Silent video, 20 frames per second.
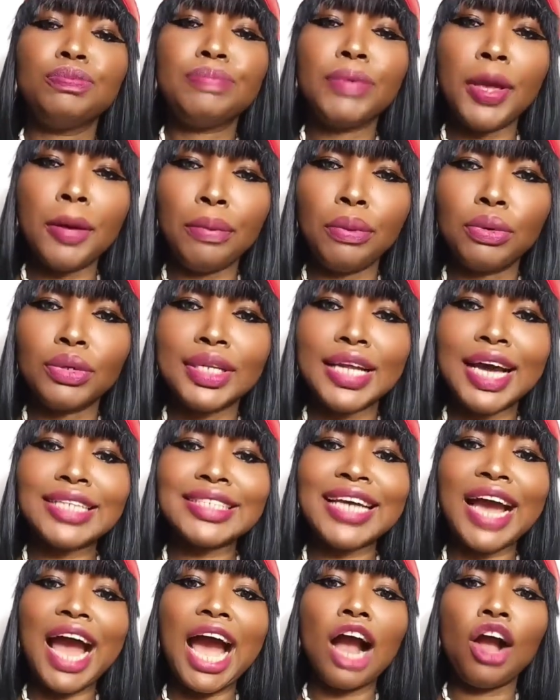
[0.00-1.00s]
people
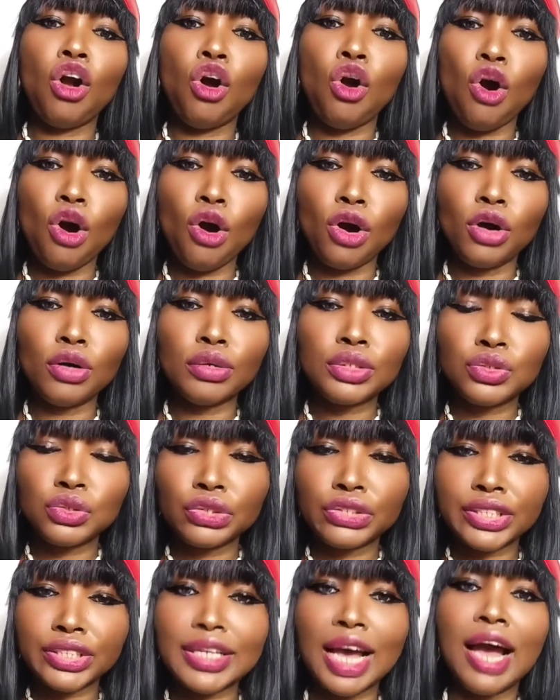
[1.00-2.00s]
that are called to
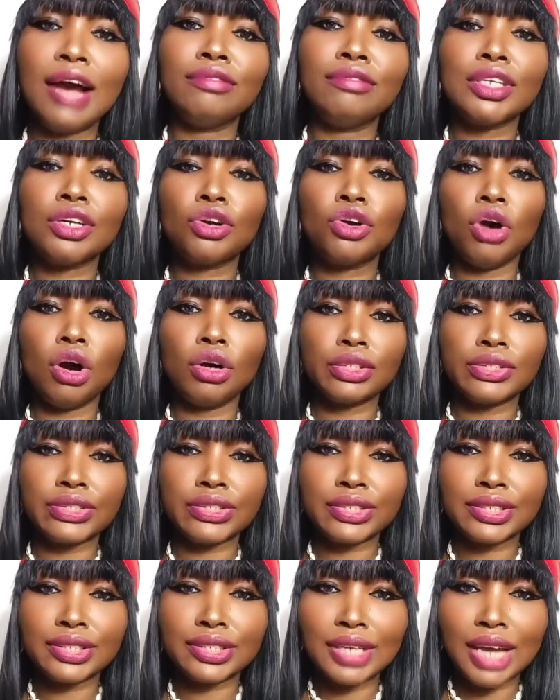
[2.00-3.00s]
serve the
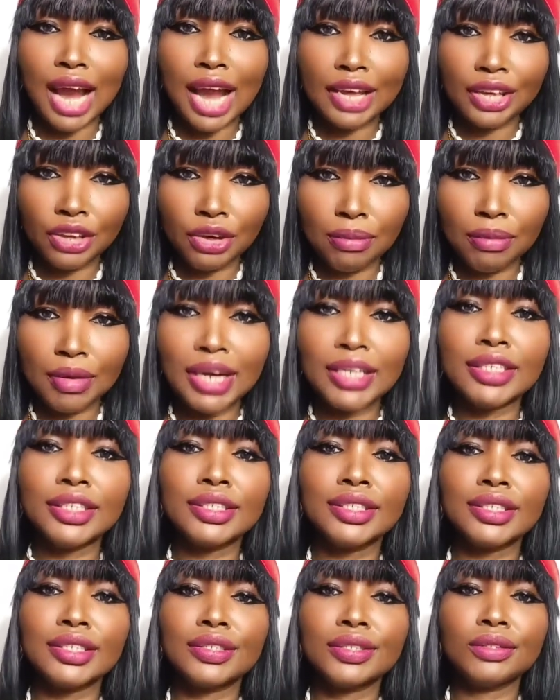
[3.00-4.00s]
gods and
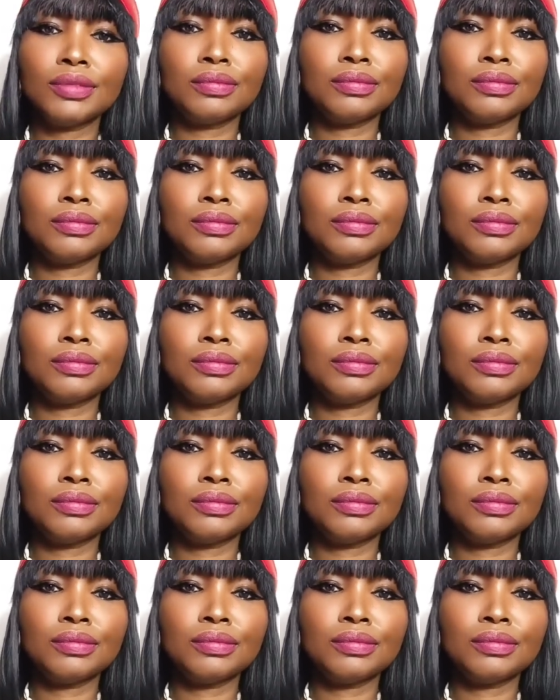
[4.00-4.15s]
humanity.